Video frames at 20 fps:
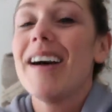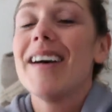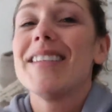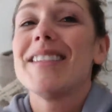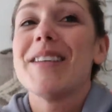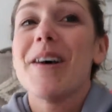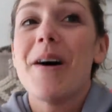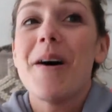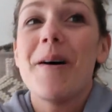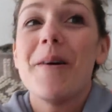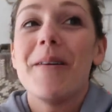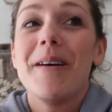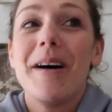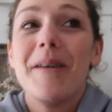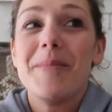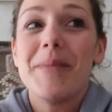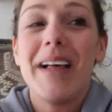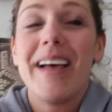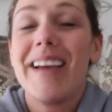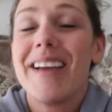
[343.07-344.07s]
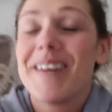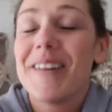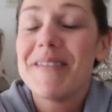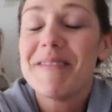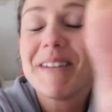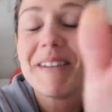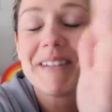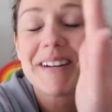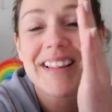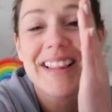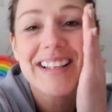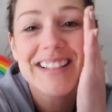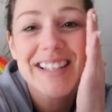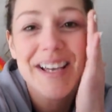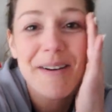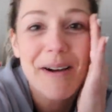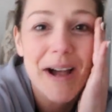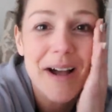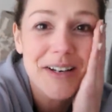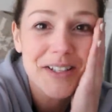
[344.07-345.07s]
So I'm like, oh Lord, that's
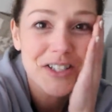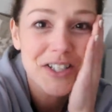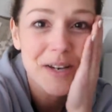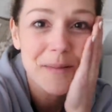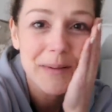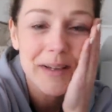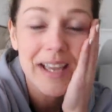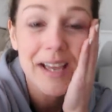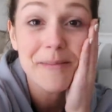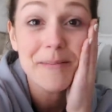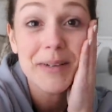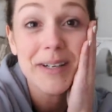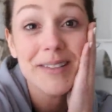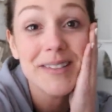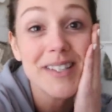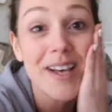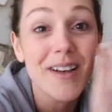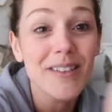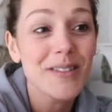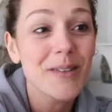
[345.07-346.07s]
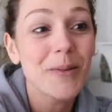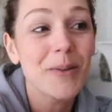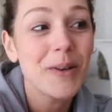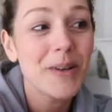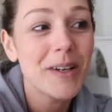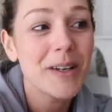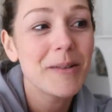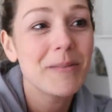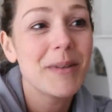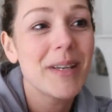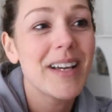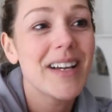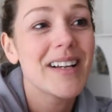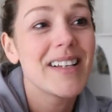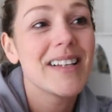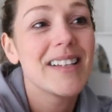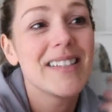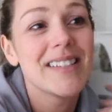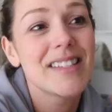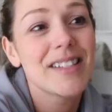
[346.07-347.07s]
how out of shape I am, but it's also good
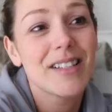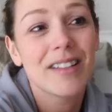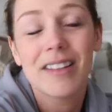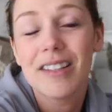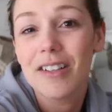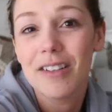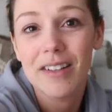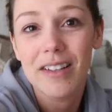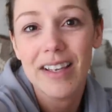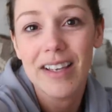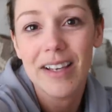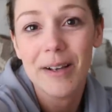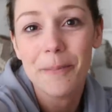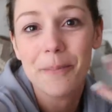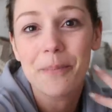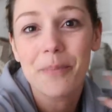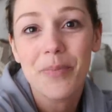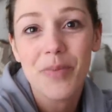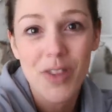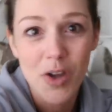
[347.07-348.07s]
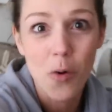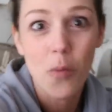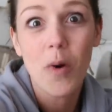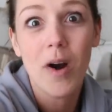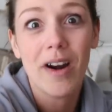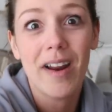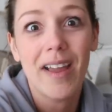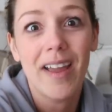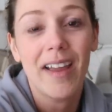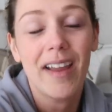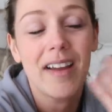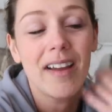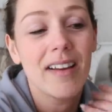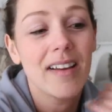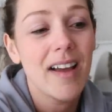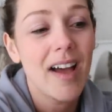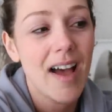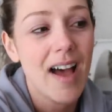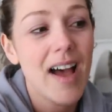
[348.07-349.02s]
because clearly they're working.